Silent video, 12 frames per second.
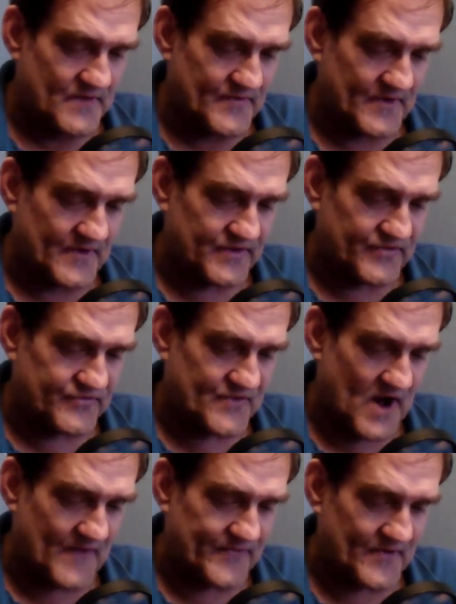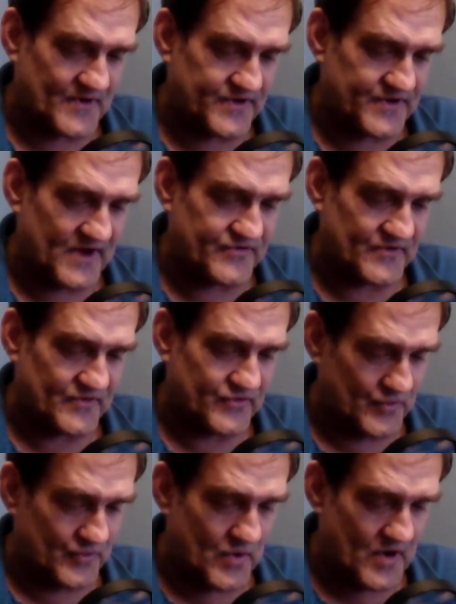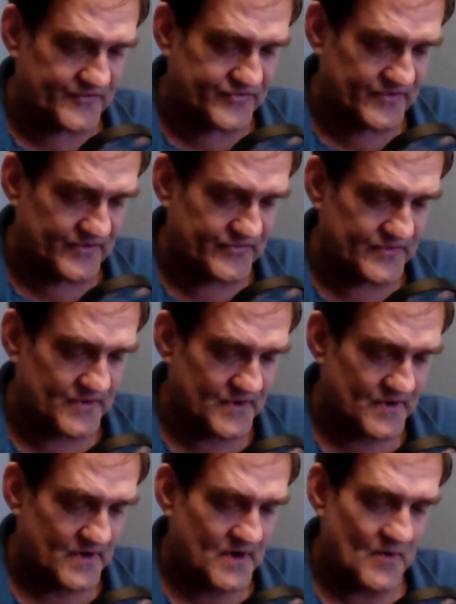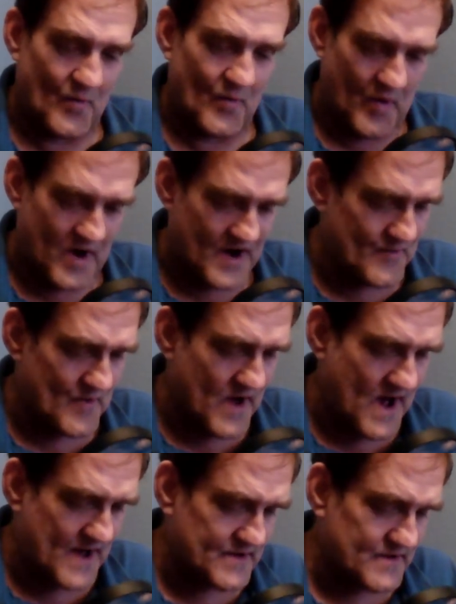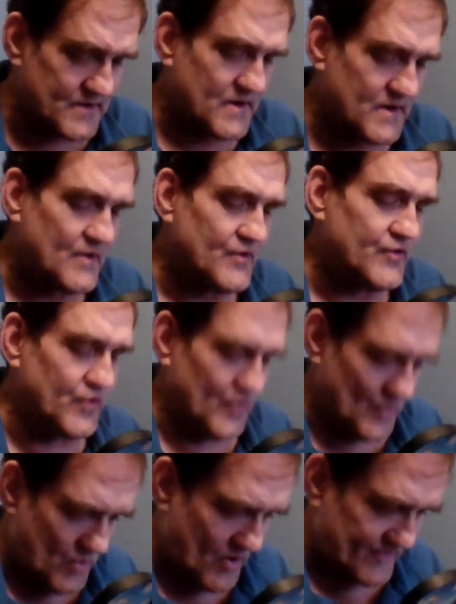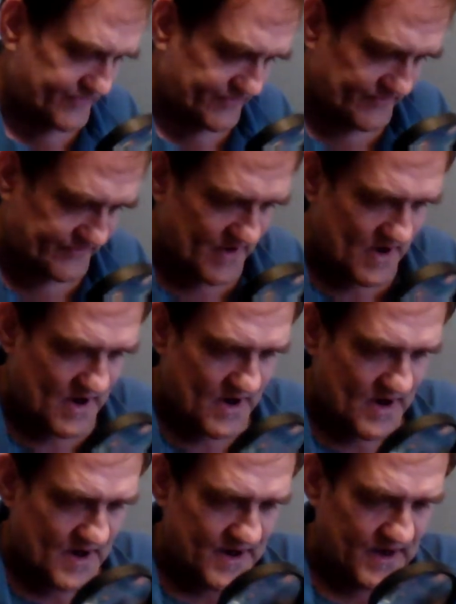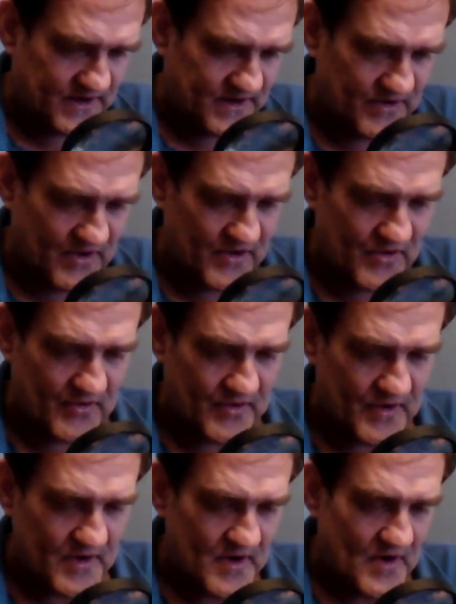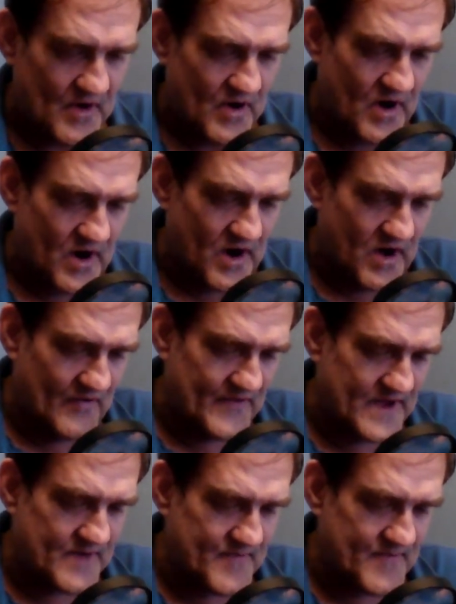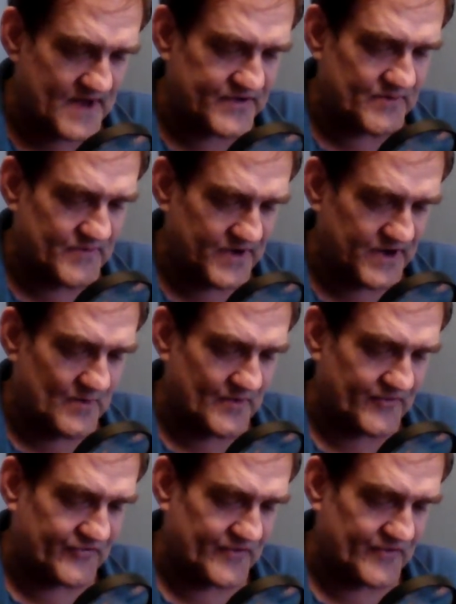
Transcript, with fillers: This caught their attention. Two horses, one rider, two horses. He continued. All that meant to me was